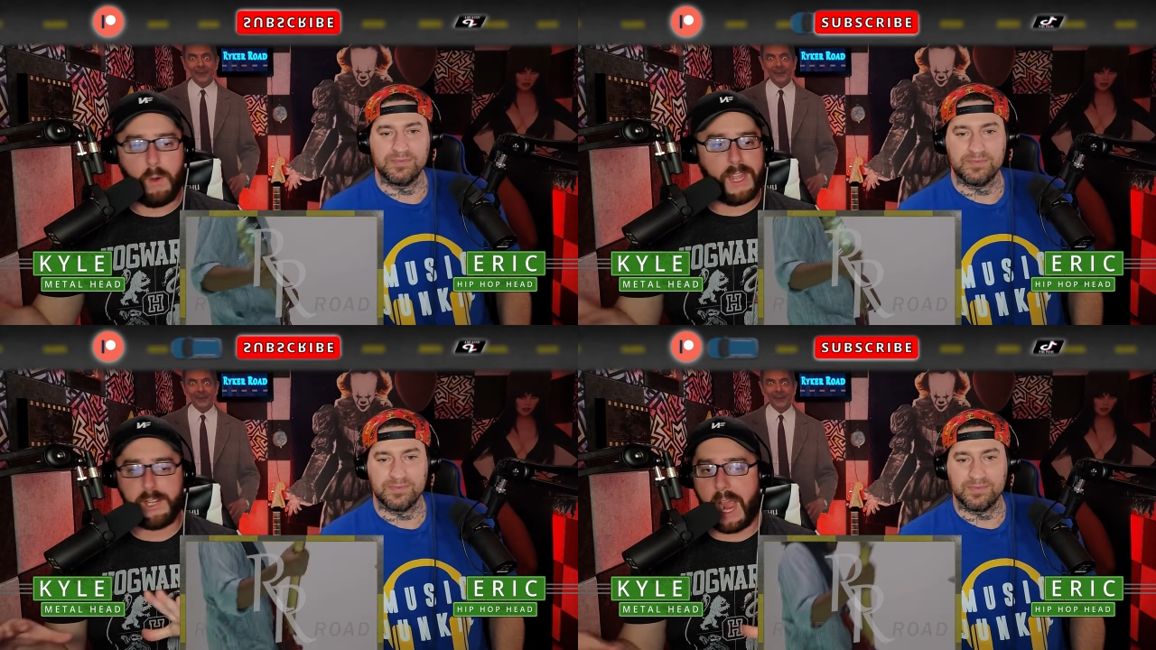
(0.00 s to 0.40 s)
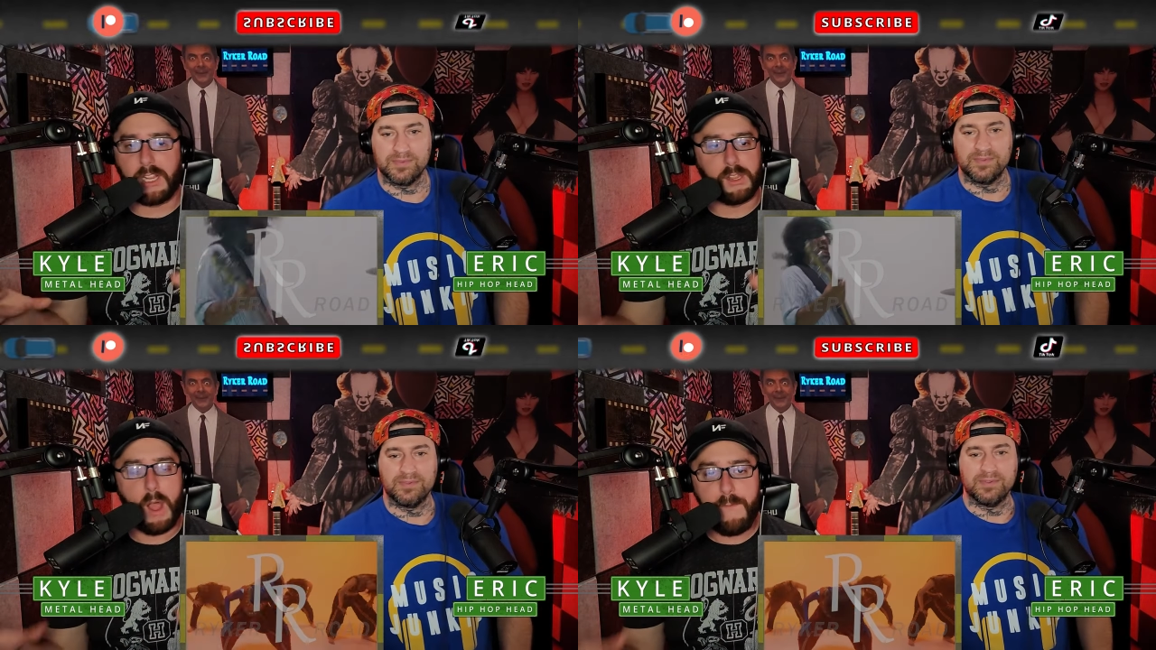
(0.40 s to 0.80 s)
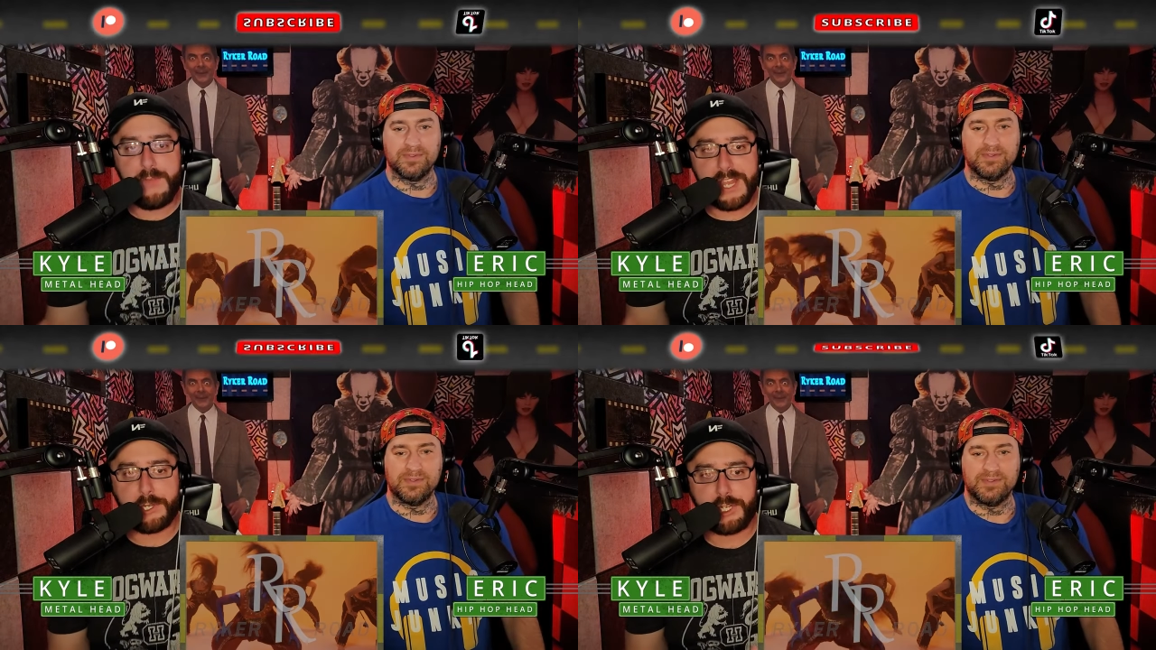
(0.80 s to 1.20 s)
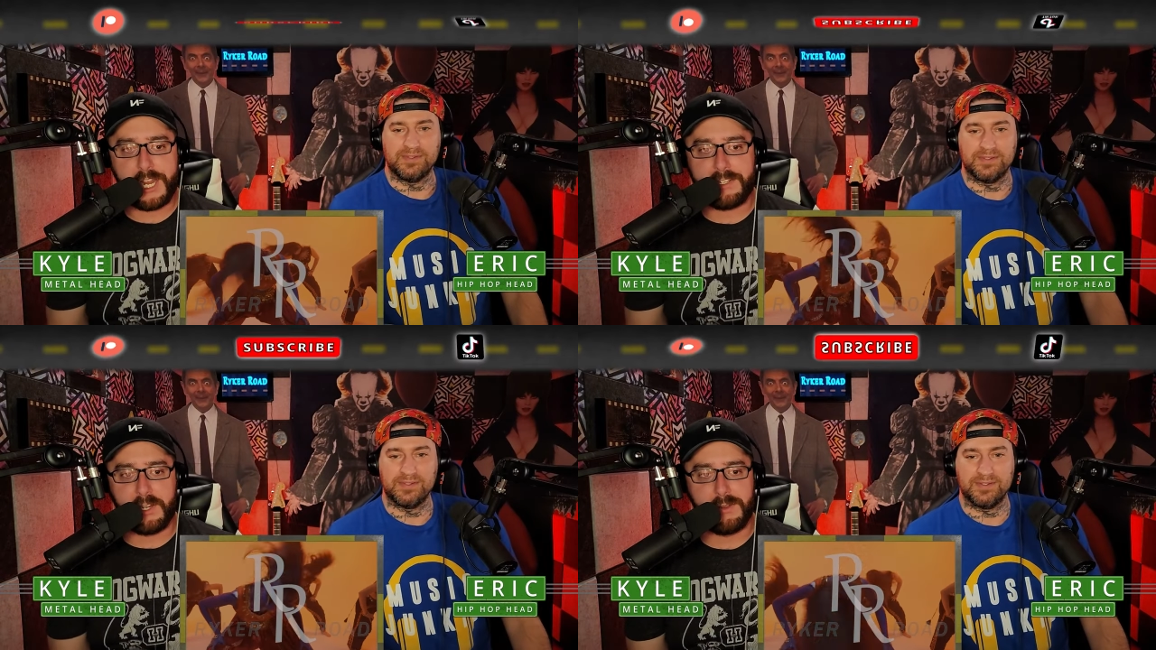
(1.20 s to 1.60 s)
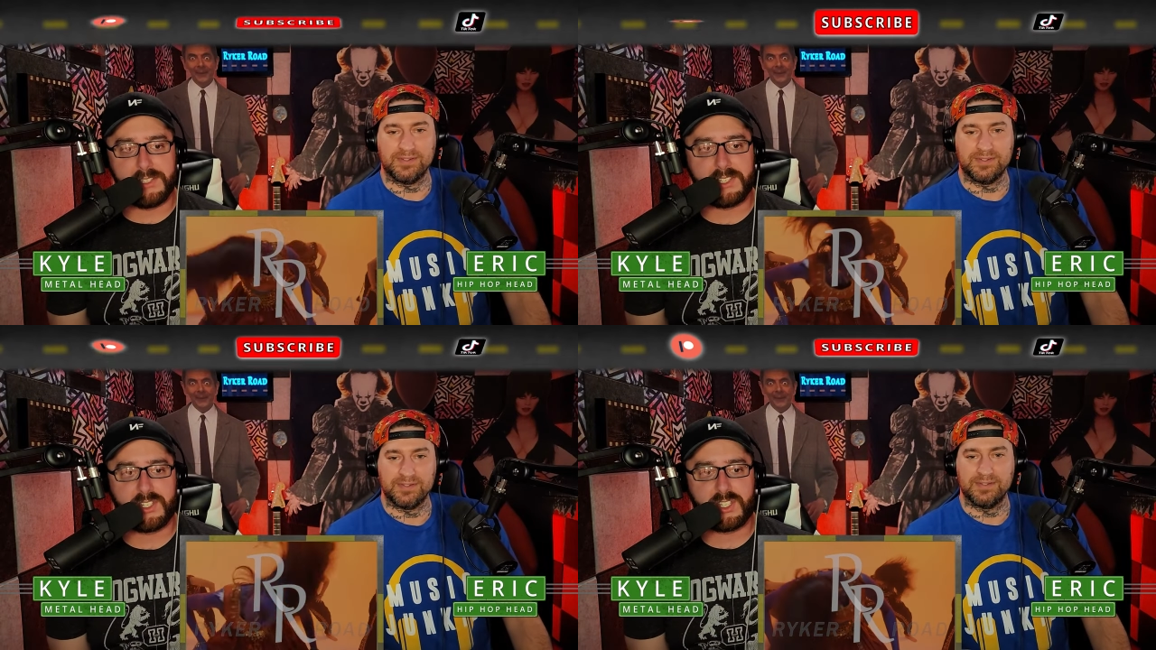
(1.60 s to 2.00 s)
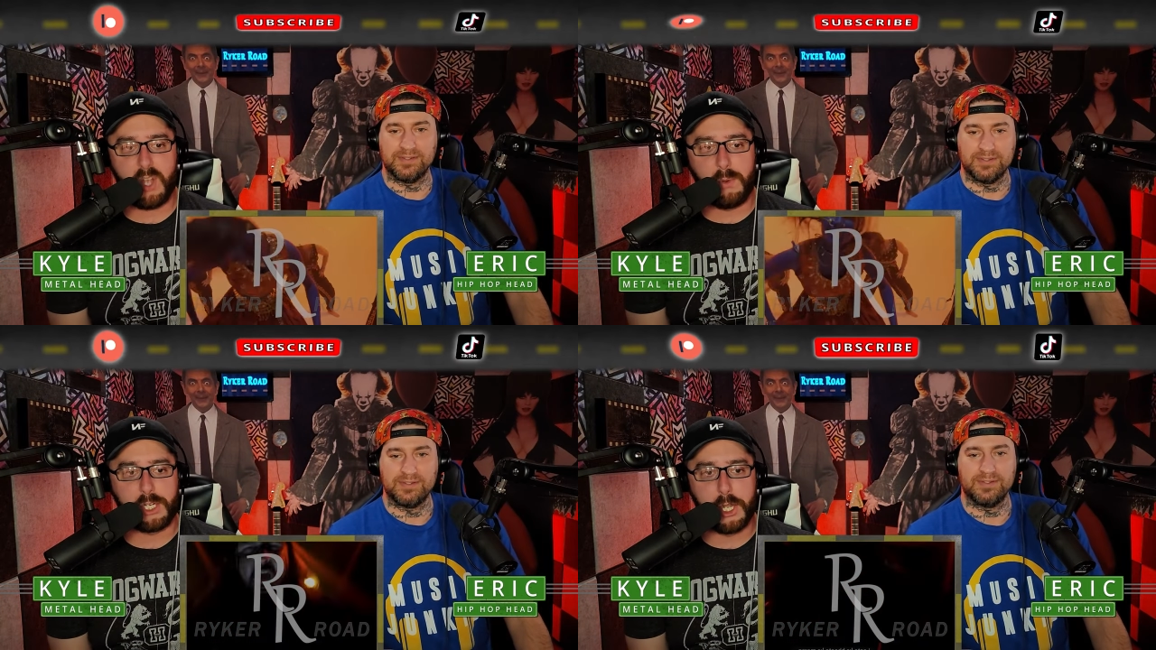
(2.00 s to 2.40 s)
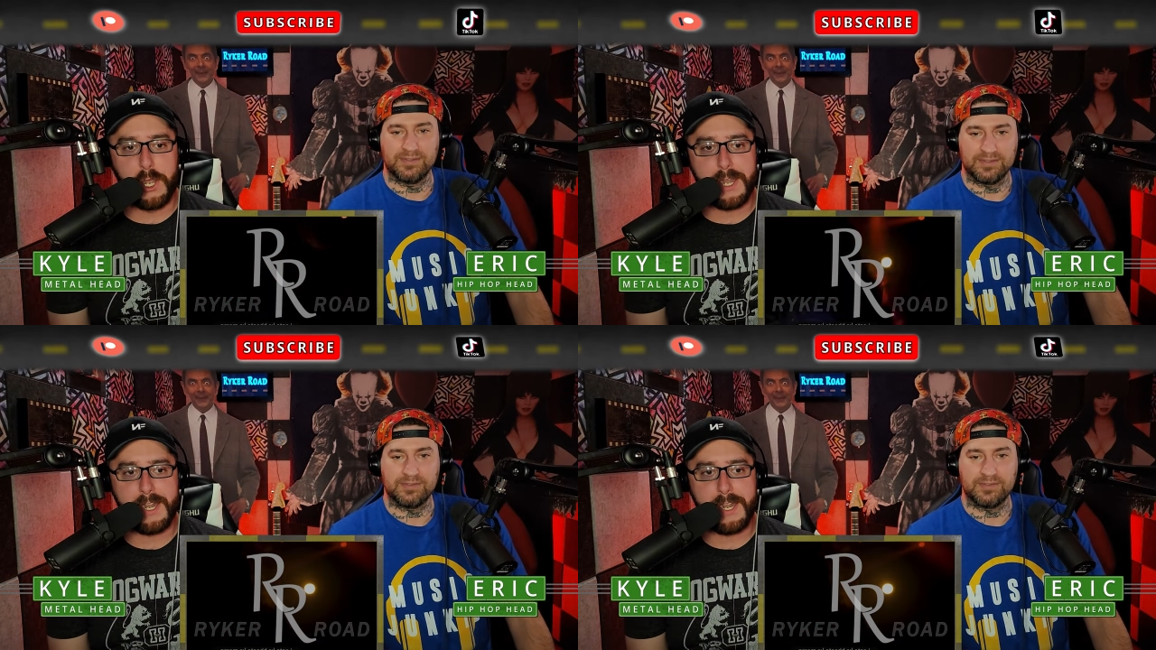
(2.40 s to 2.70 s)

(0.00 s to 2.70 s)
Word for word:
Speaker 1: Like, I love this shit, dude. This is so good.